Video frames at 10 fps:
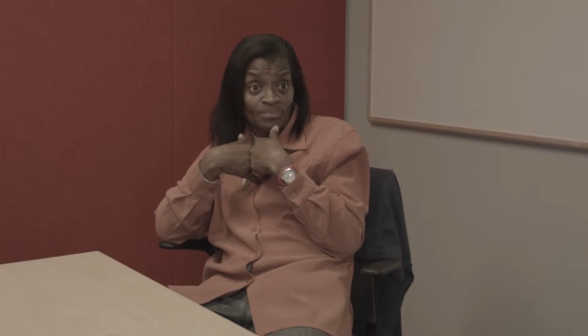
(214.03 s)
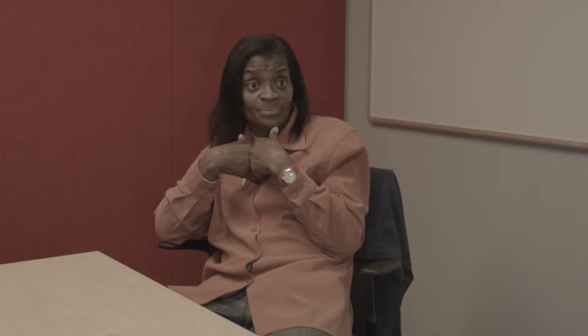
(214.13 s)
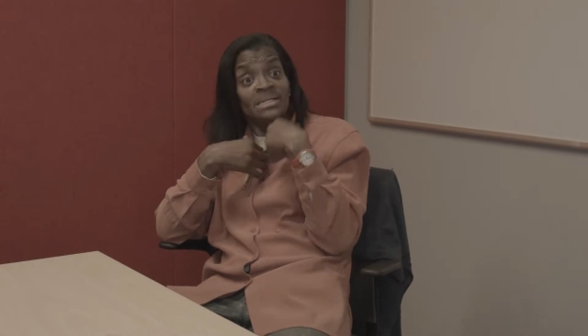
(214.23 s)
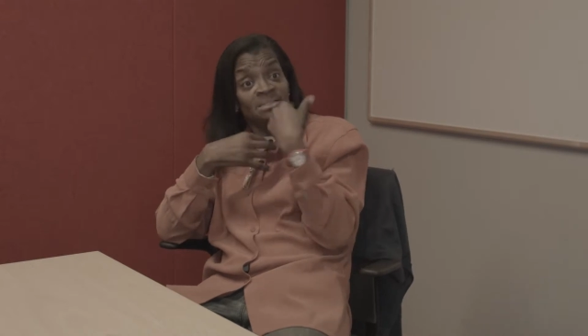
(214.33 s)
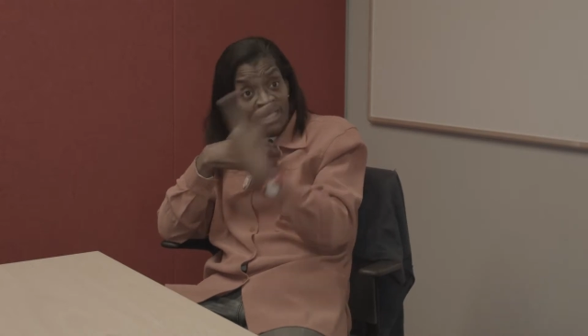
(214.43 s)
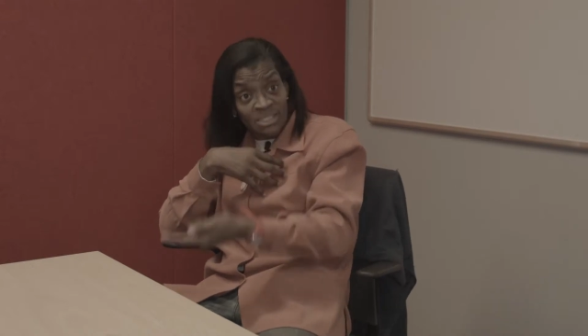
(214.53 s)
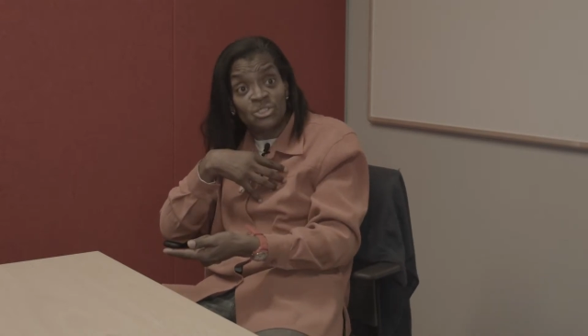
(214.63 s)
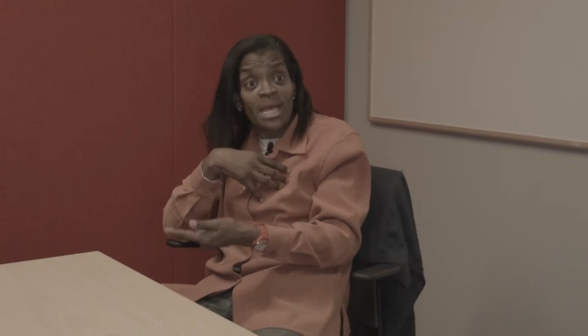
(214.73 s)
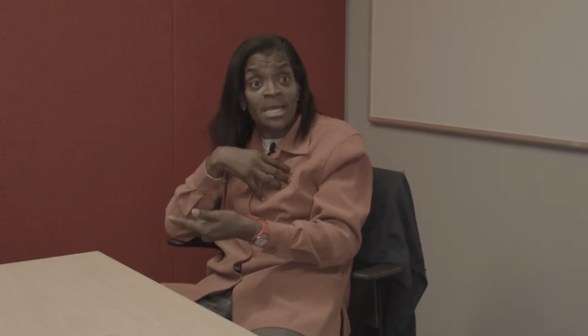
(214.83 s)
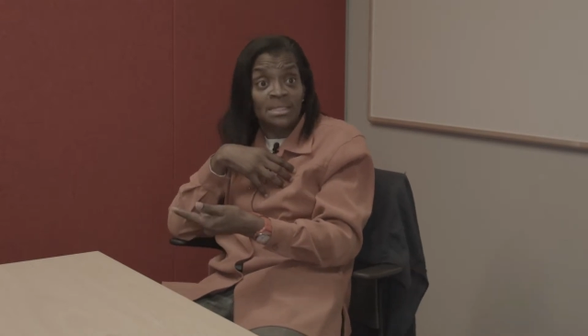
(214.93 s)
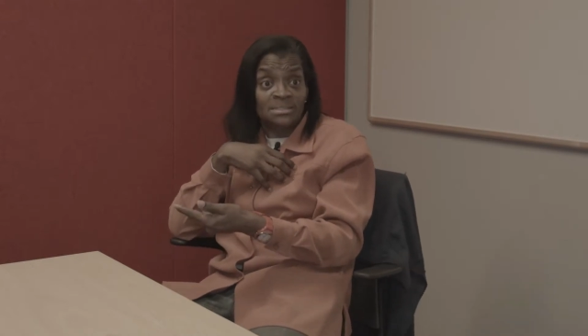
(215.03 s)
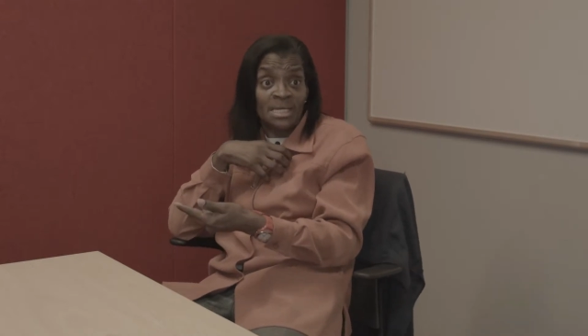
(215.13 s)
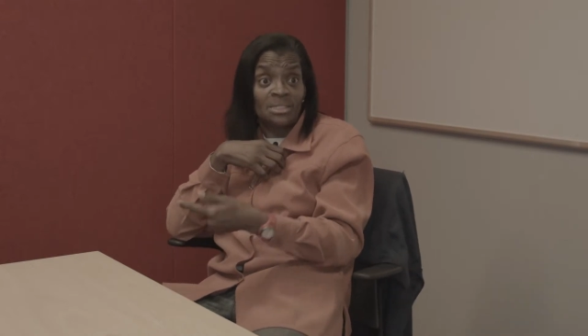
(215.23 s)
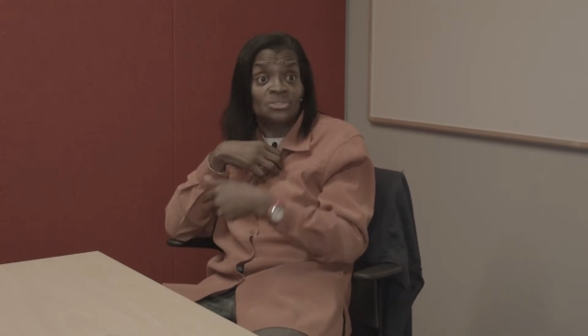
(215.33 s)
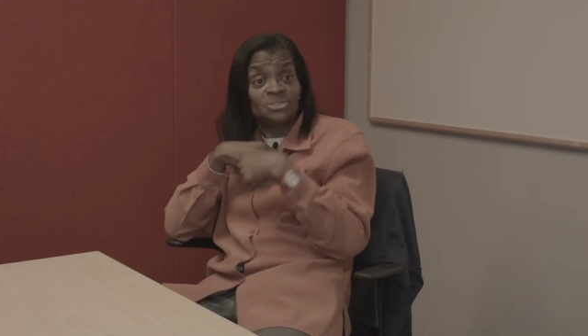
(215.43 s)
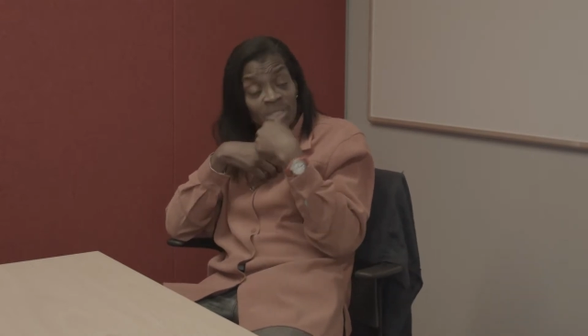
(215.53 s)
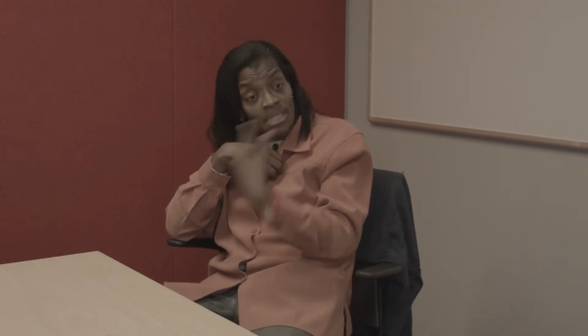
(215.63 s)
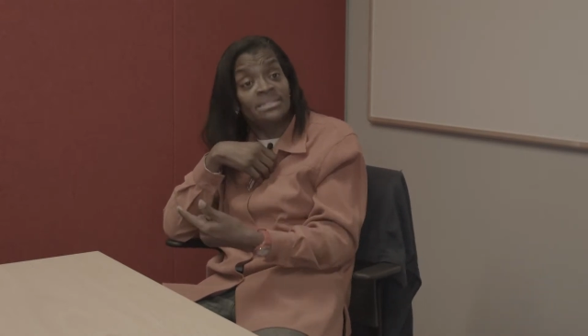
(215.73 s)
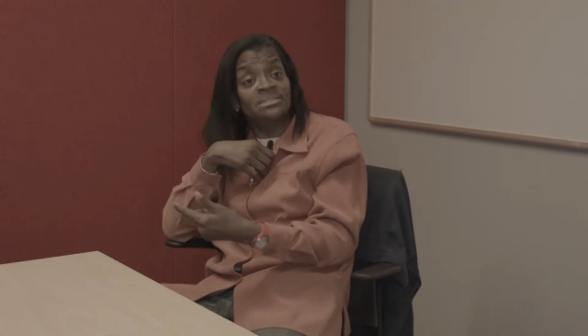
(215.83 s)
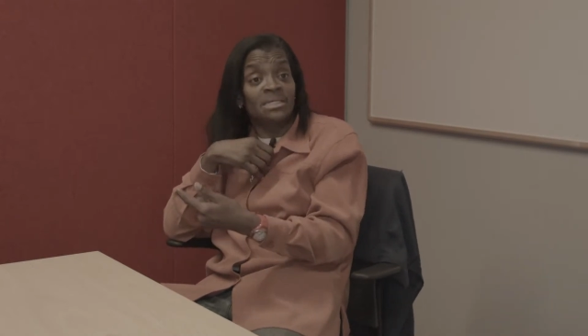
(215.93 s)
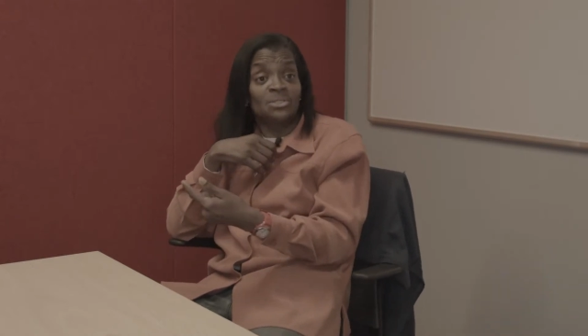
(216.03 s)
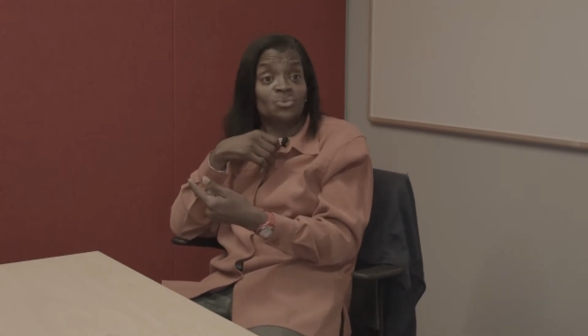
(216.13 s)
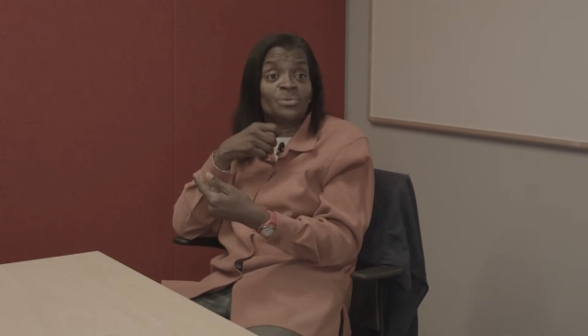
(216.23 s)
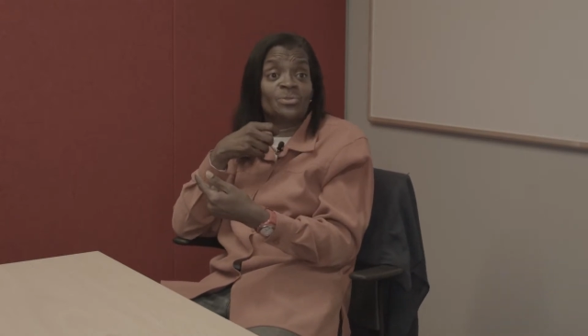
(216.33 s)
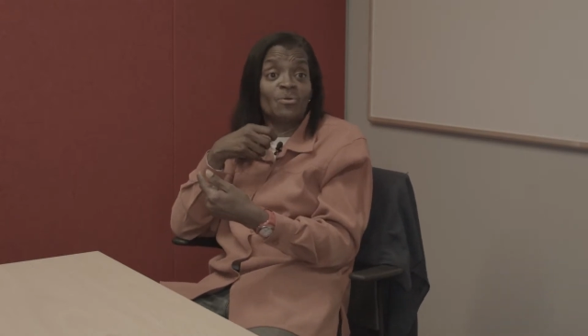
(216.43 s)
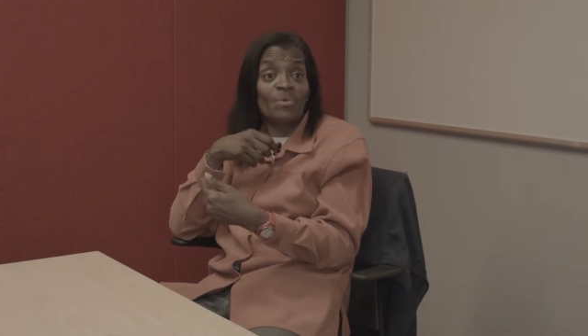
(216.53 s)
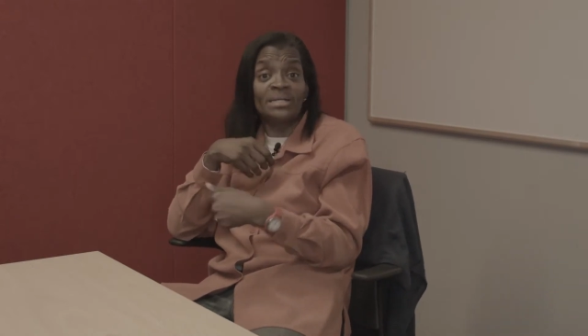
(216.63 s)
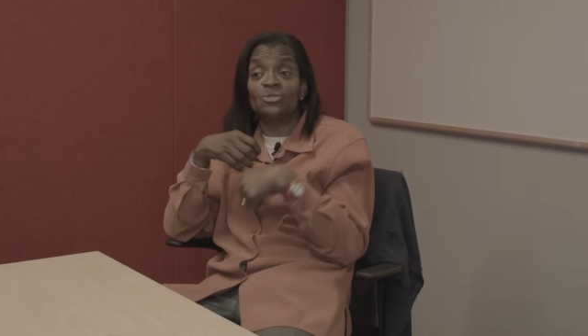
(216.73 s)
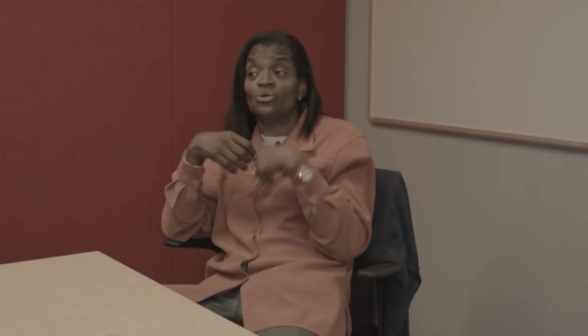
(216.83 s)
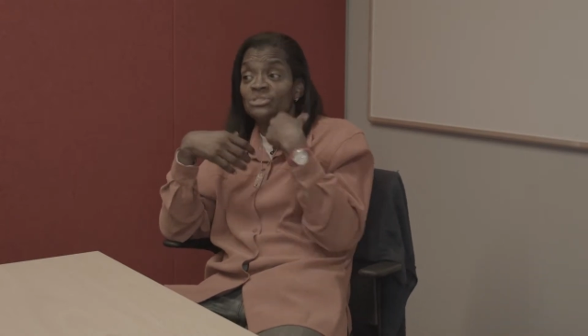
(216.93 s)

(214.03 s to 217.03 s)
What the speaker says: That is educating tenants, telling tenants what their rights are,